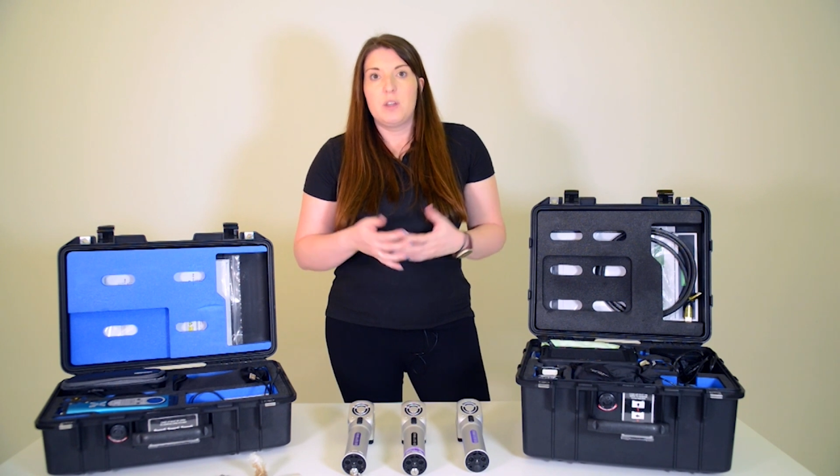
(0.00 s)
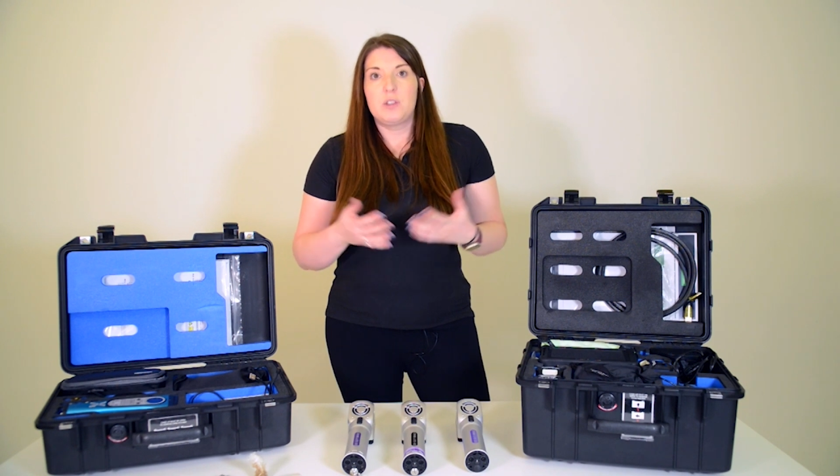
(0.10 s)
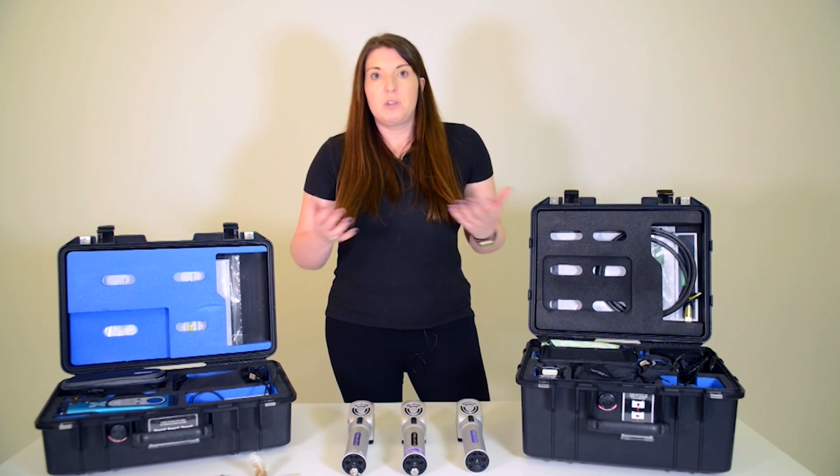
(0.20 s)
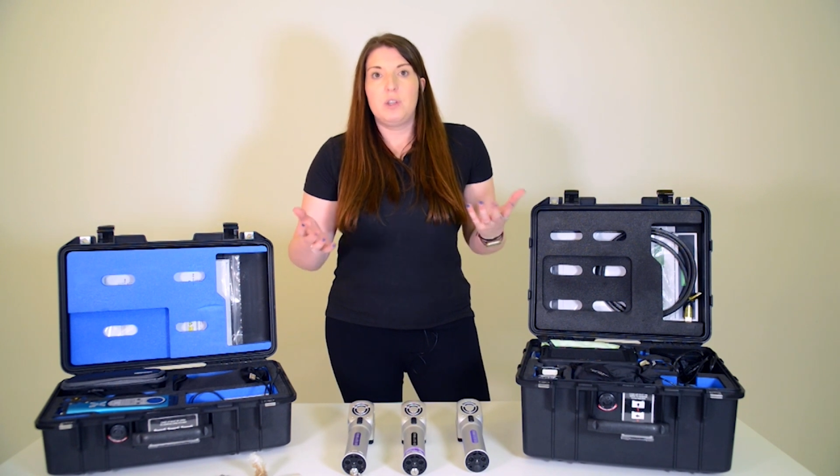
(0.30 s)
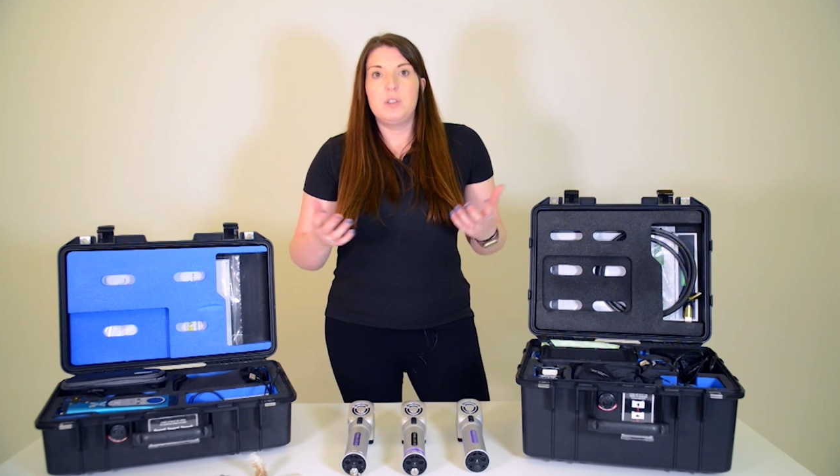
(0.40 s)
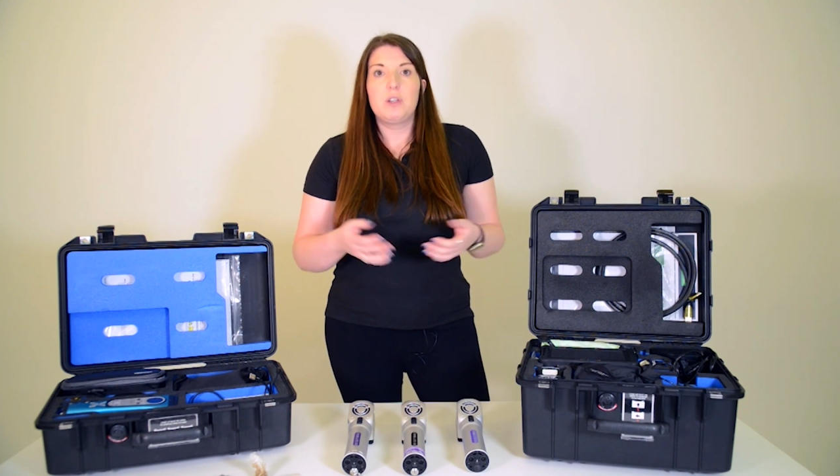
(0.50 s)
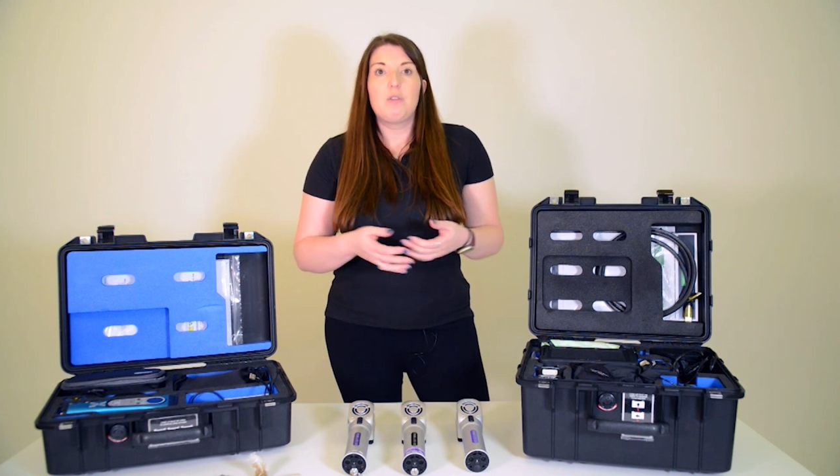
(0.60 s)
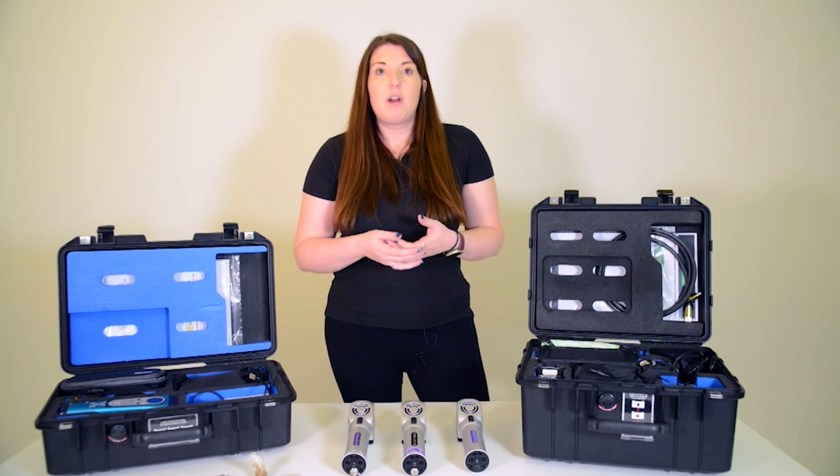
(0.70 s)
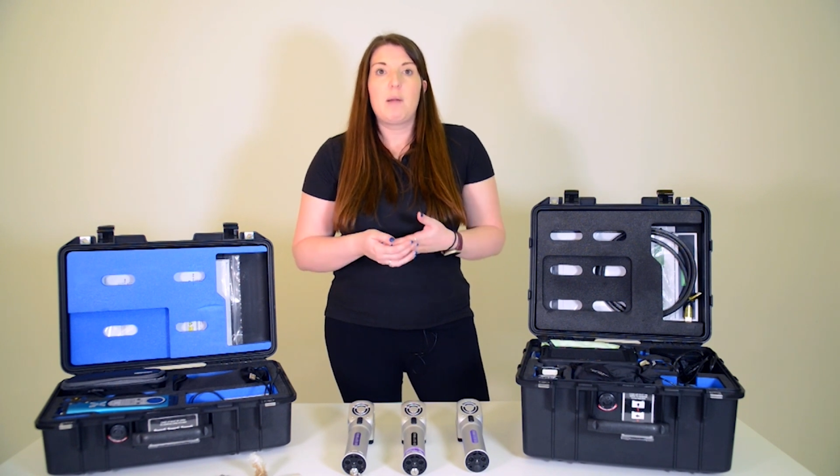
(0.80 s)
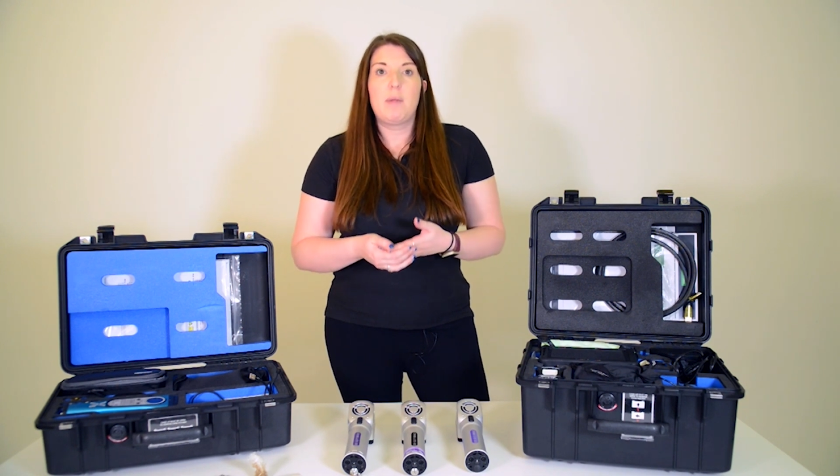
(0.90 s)
So using
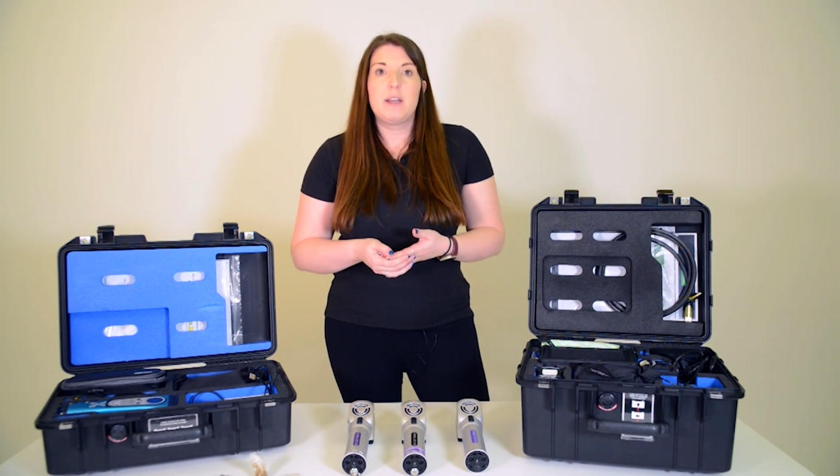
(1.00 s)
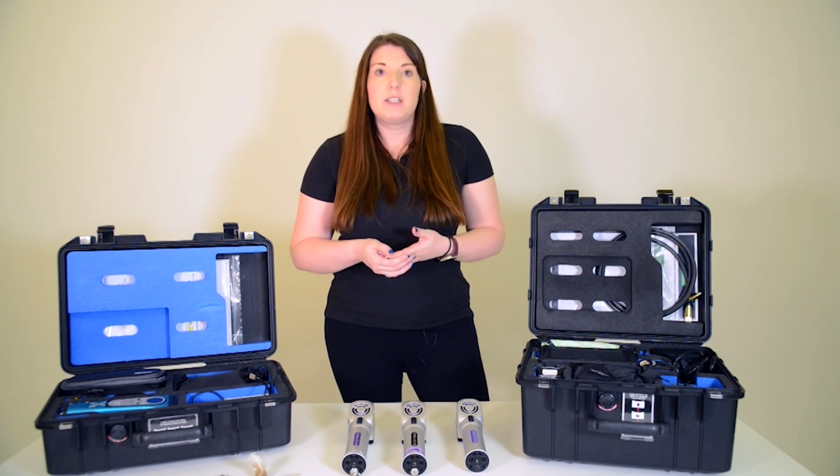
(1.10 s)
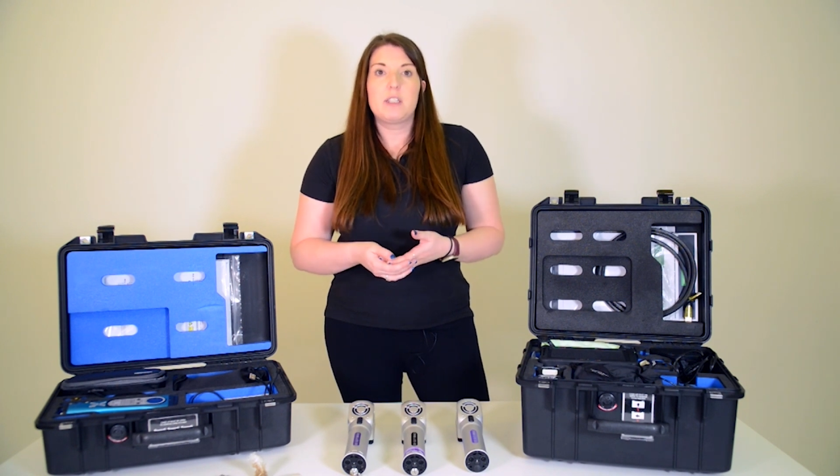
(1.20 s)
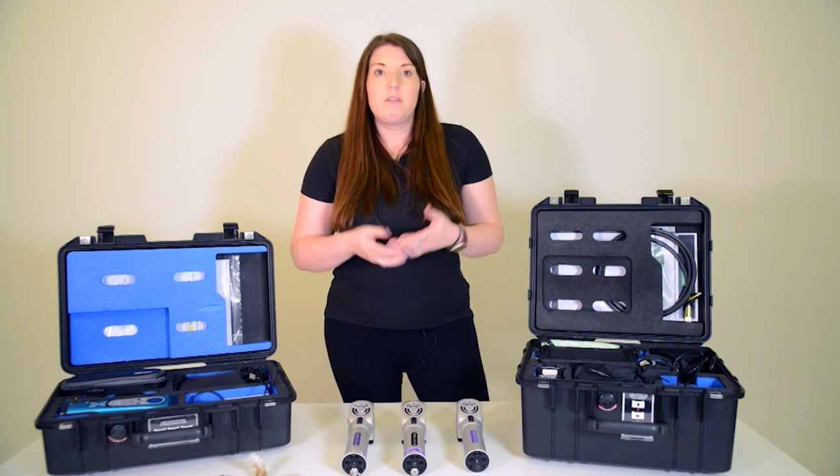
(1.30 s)
crime lights,